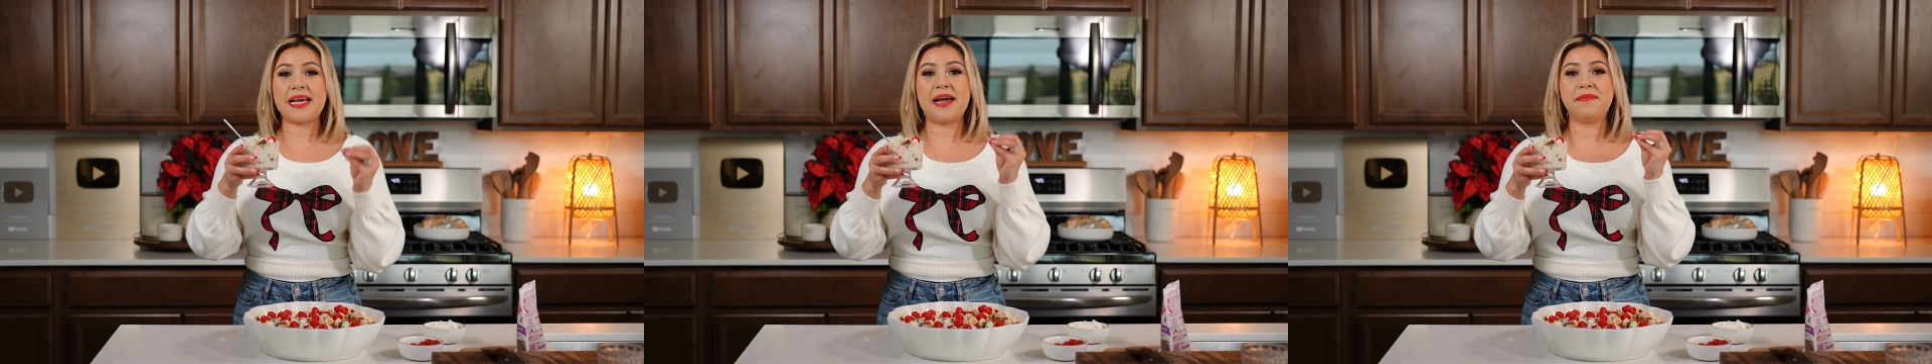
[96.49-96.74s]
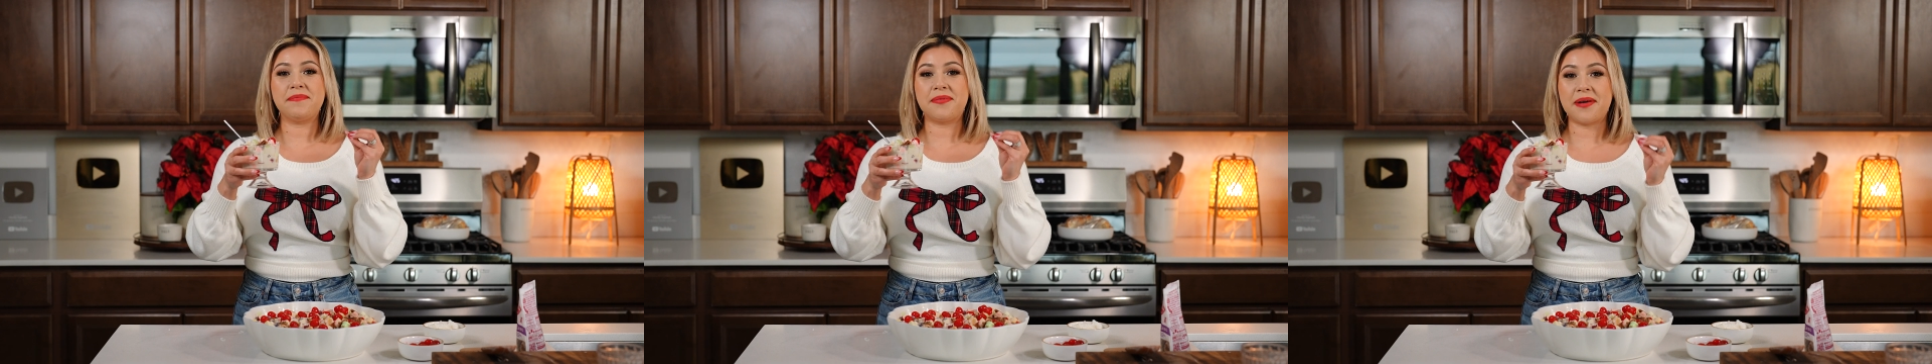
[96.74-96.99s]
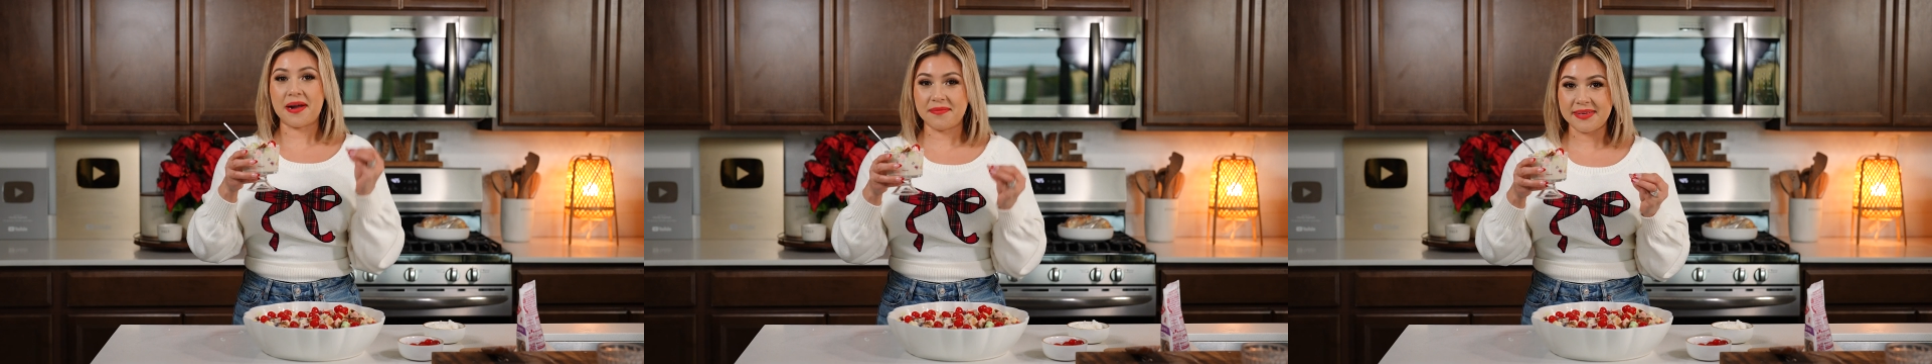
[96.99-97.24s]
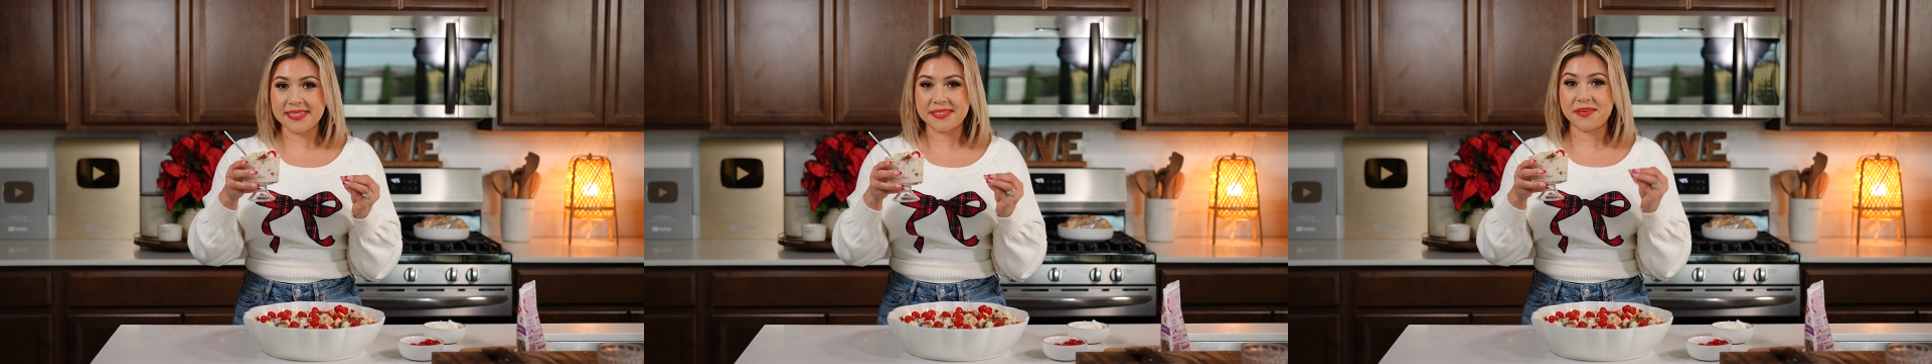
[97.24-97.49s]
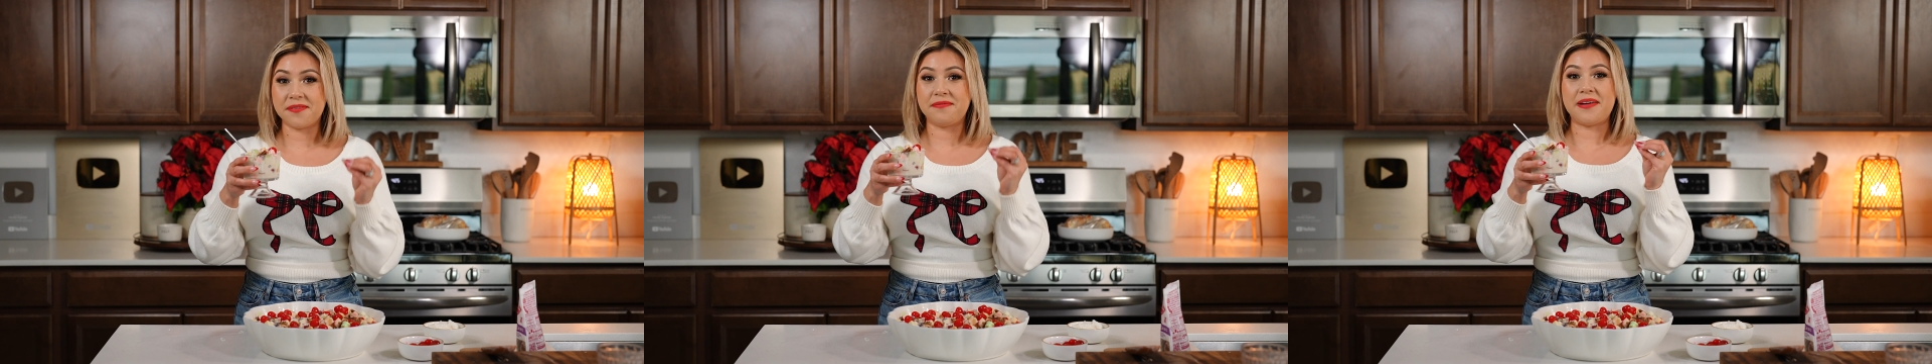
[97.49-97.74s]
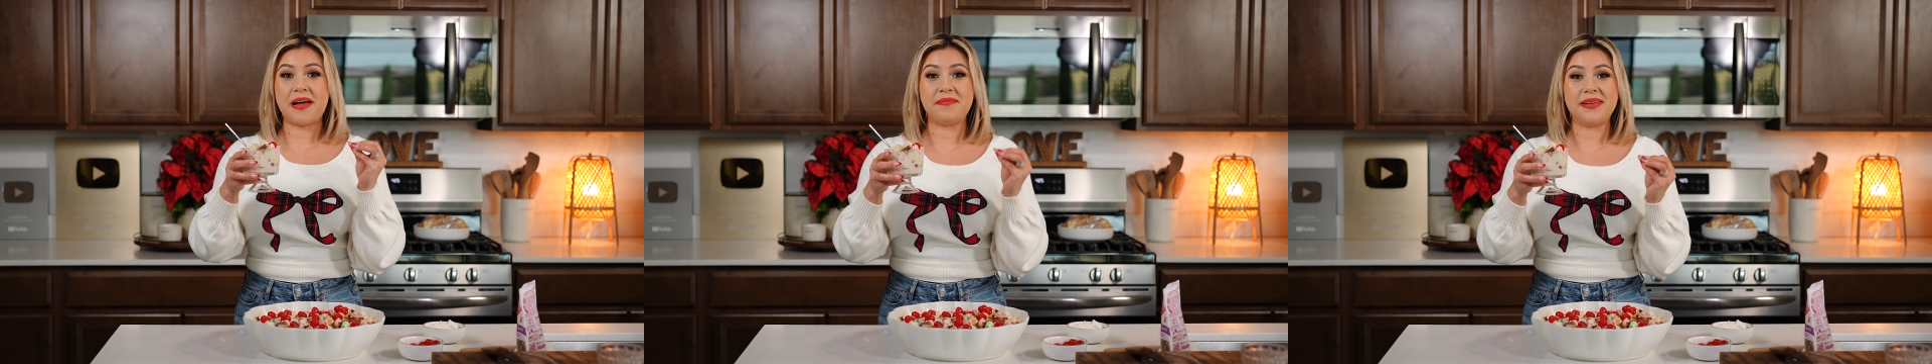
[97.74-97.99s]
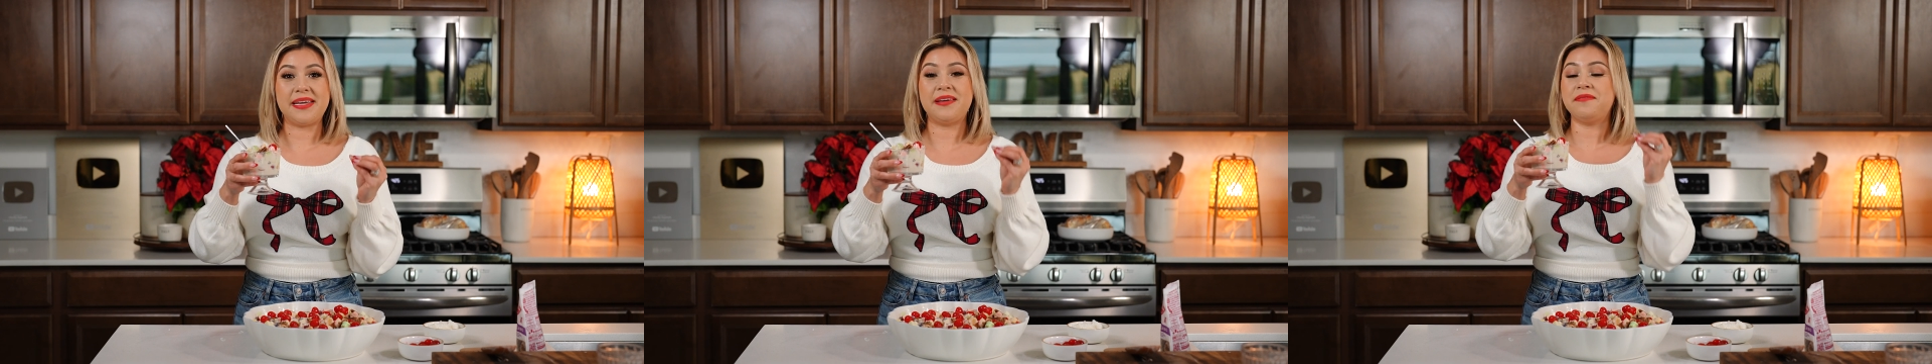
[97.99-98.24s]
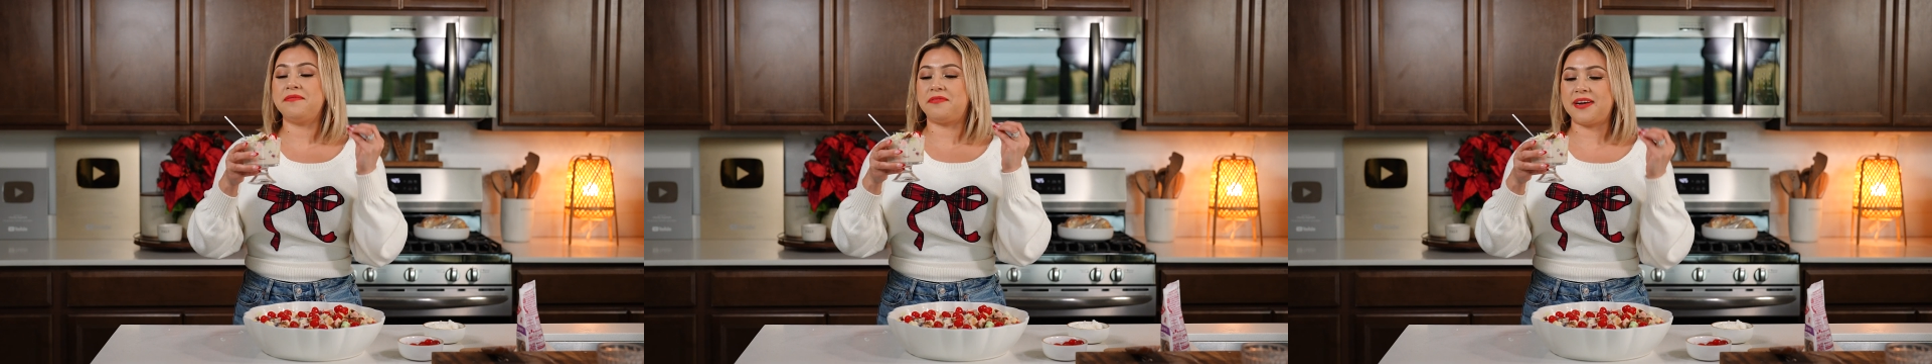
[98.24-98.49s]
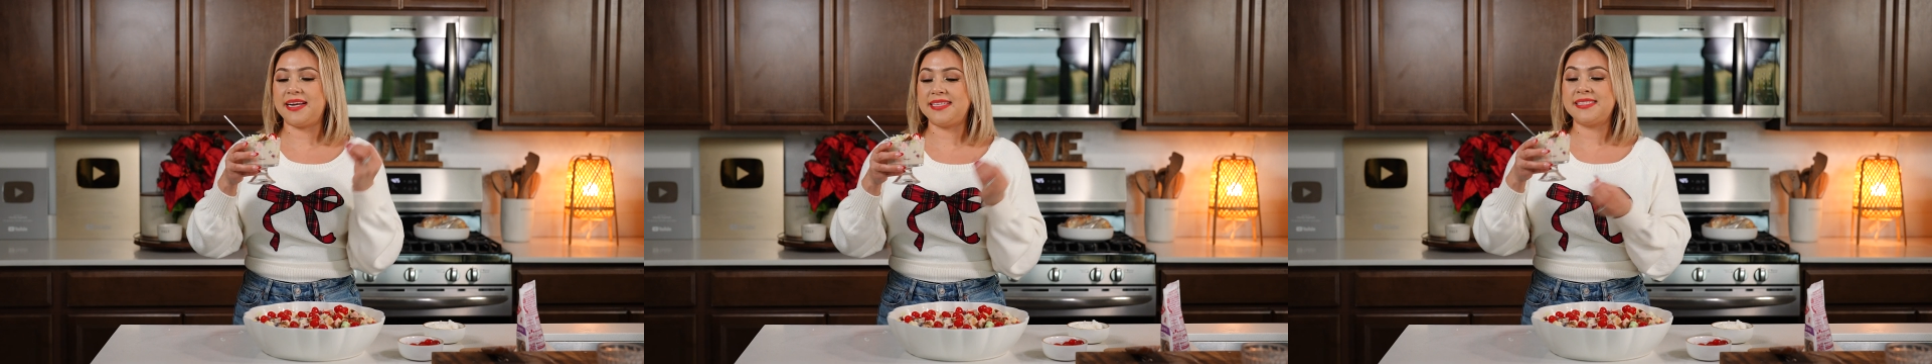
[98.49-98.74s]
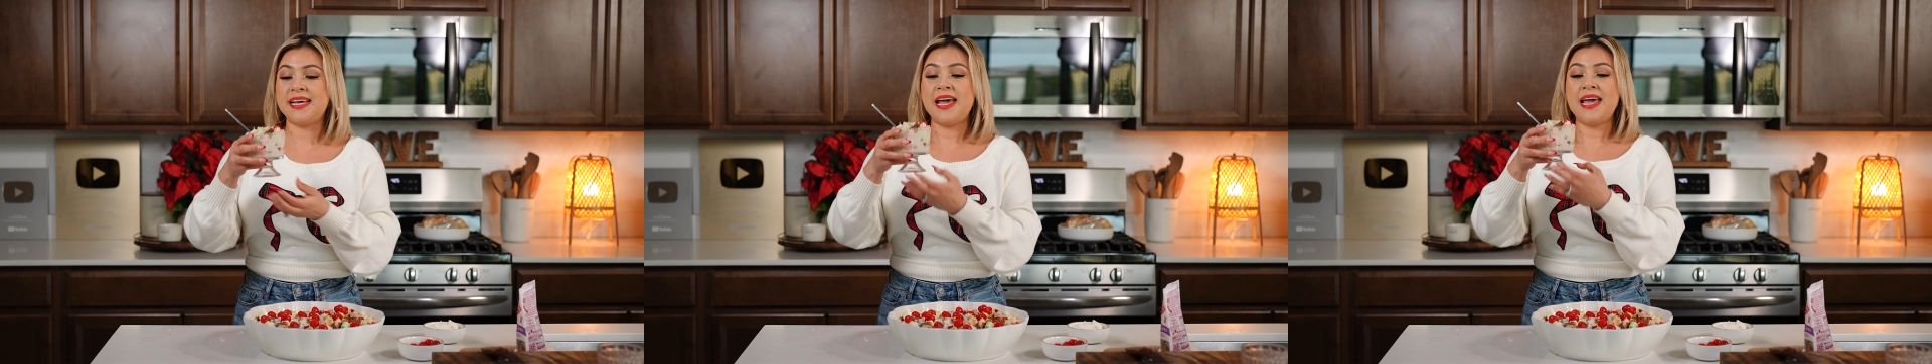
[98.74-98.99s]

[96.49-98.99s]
I promise your family, friends